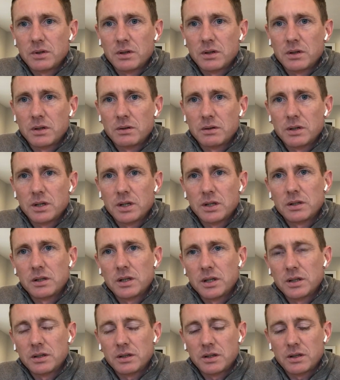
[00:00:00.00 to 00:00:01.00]
You know,
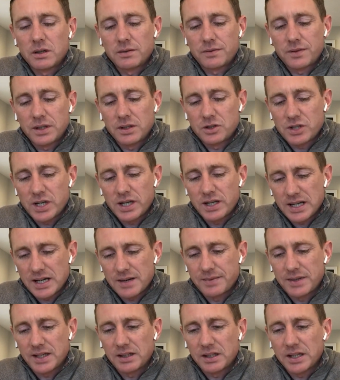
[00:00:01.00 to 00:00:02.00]
and I think Sheikh
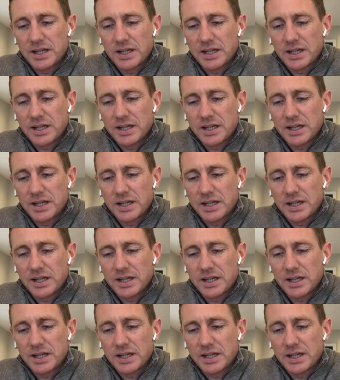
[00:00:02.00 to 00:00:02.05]
Hamdan